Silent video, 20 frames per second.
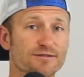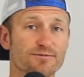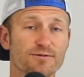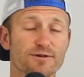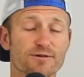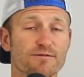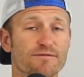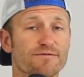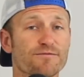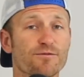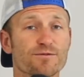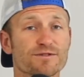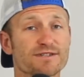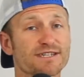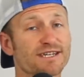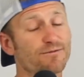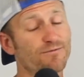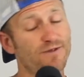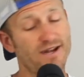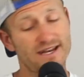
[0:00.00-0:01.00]

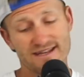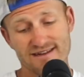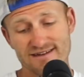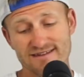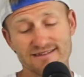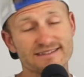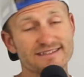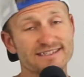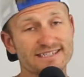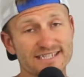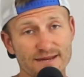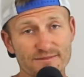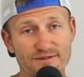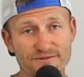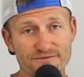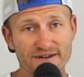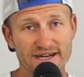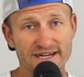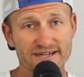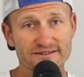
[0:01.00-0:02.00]
21-14, went into the
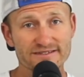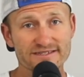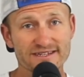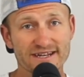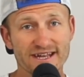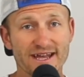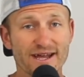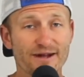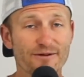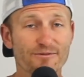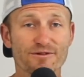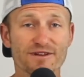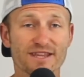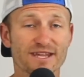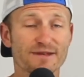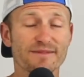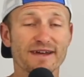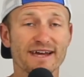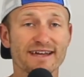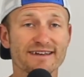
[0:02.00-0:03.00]
semifinals, where
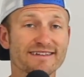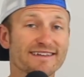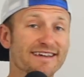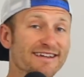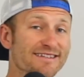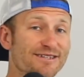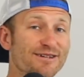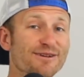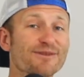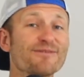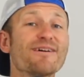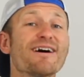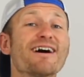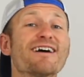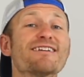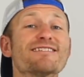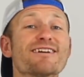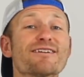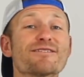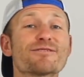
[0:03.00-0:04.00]
they met, guess who?
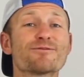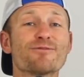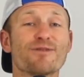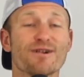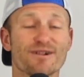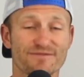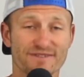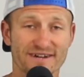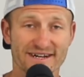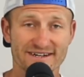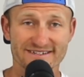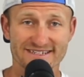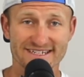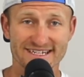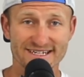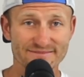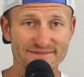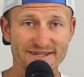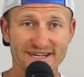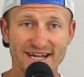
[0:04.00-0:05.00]
Another qualifier
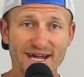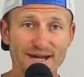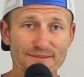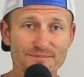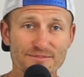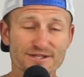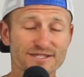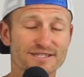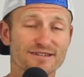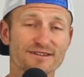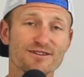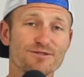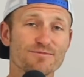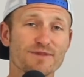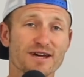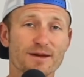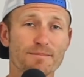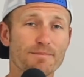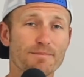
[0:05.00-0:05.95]
team, Melissa Humana